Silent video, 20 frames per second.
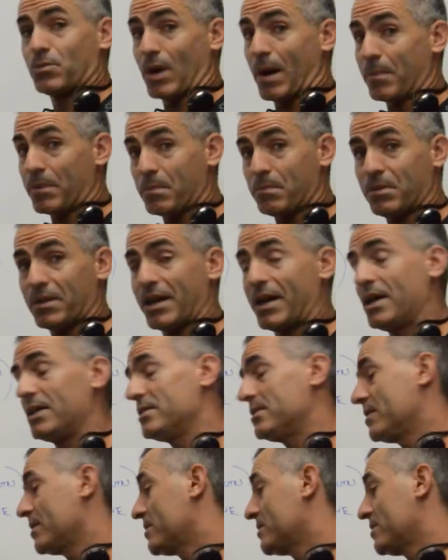wrapped in
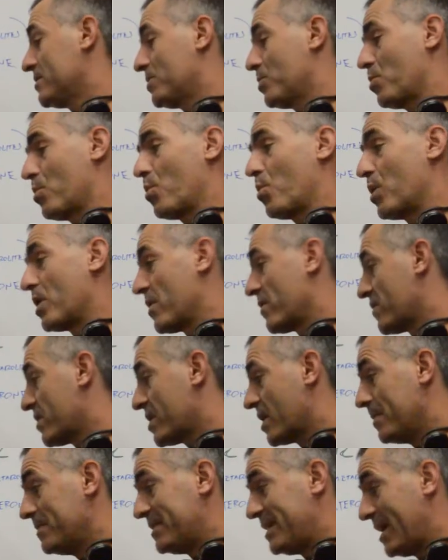plastics, wherever it
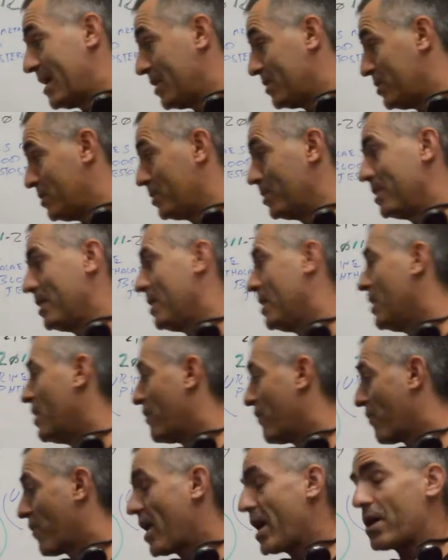comes down to.
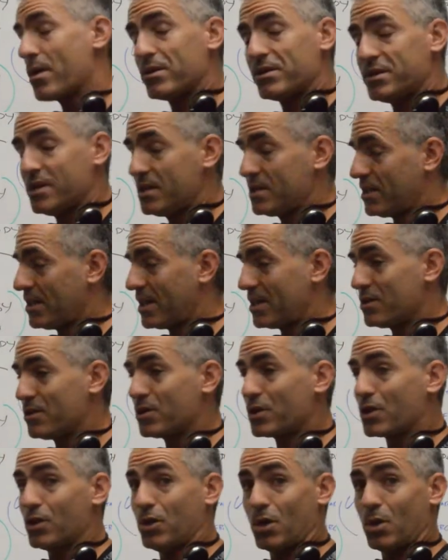Fragrances, a lot of
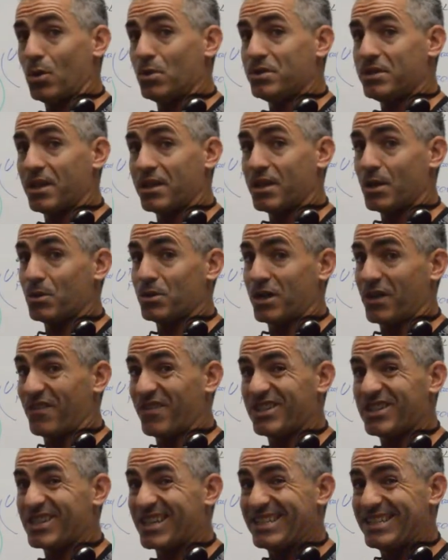those colognes out there none of
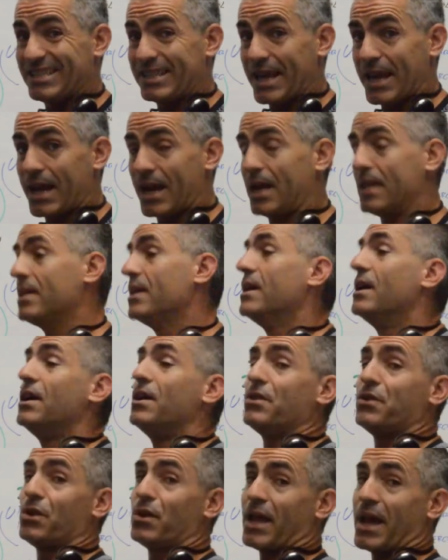us can stand,
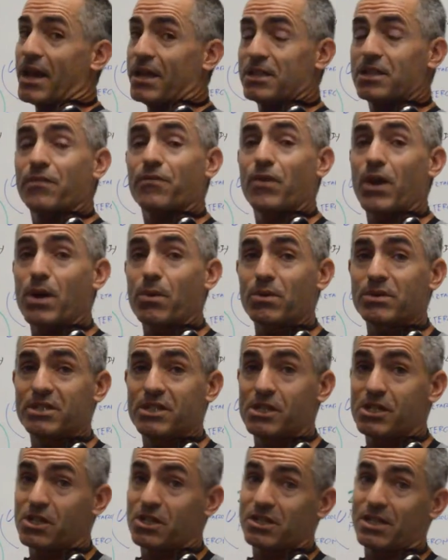they'll add it to the
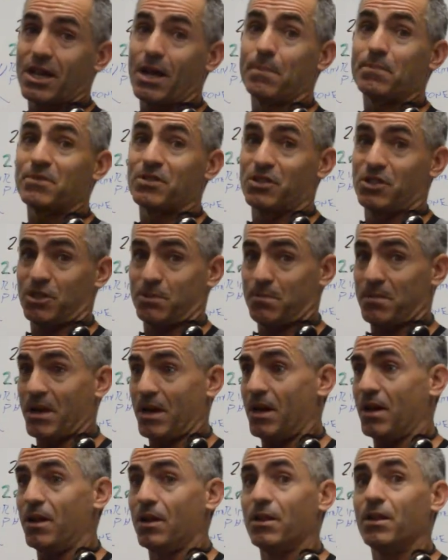fragrances because it helps the
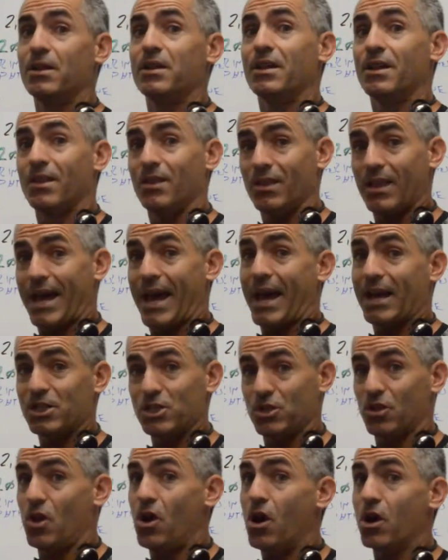smell
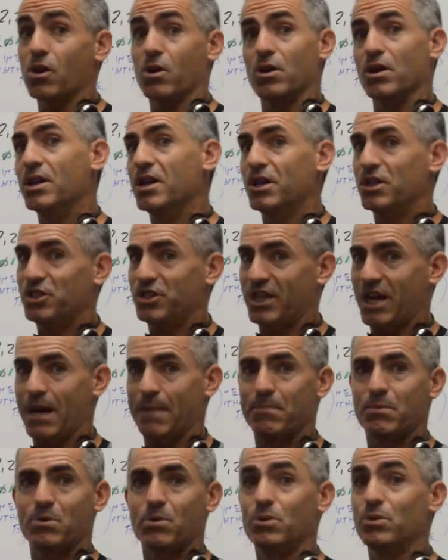last longer.
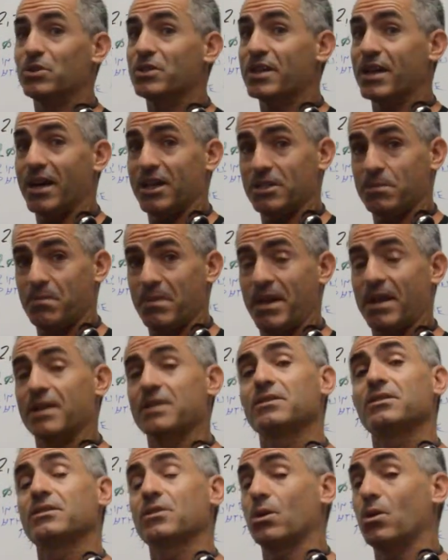Shampoos,
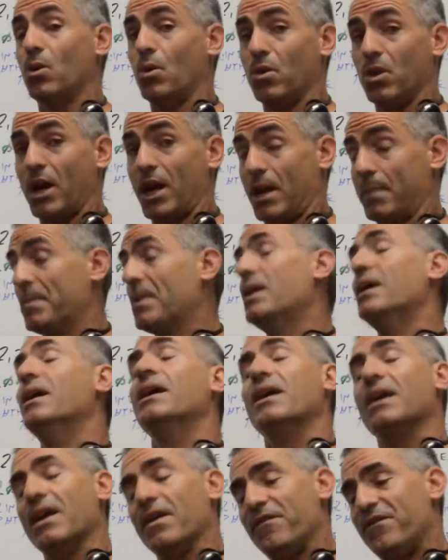cosmetics, the whole lineup.
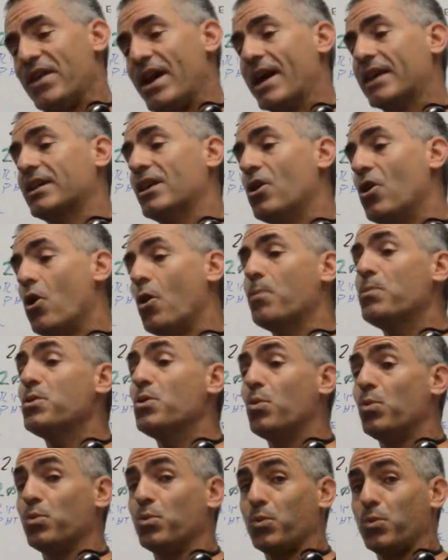In fact, I hope
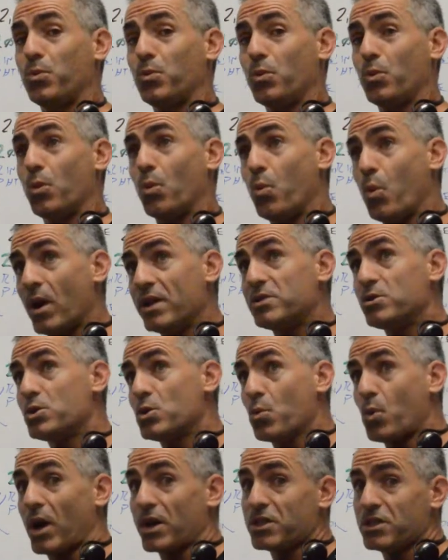you, the ones that
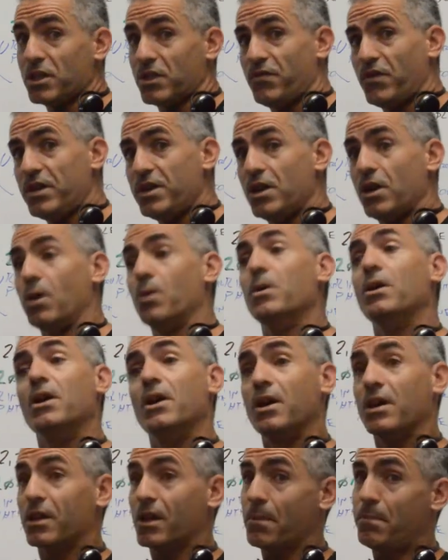are watching this video,
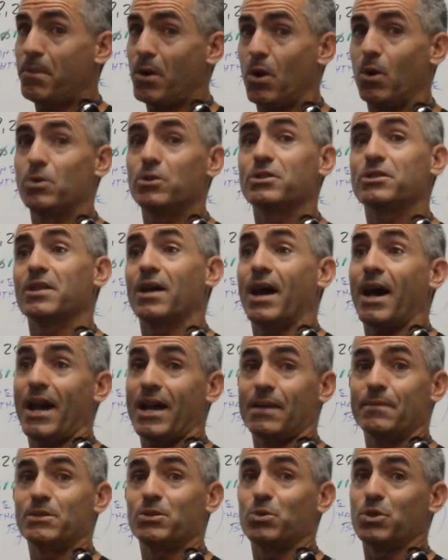can post the
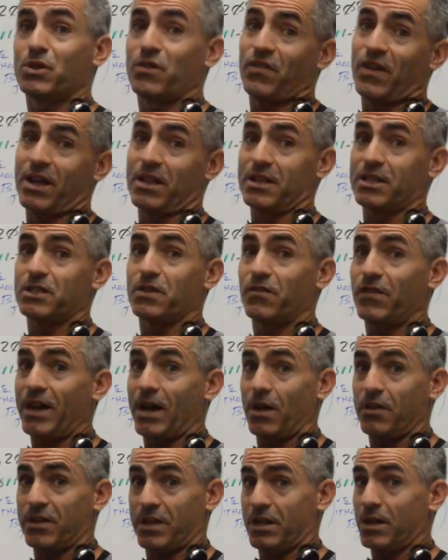items which phthalates are
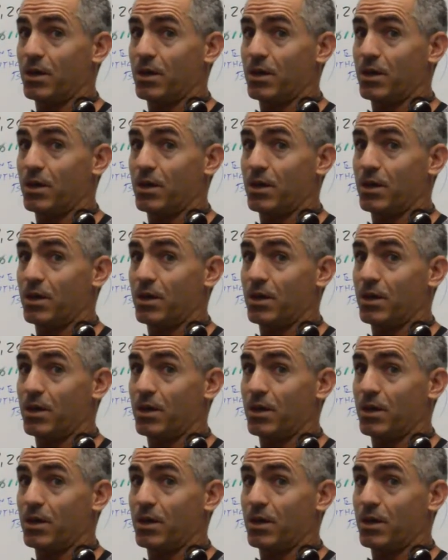found in,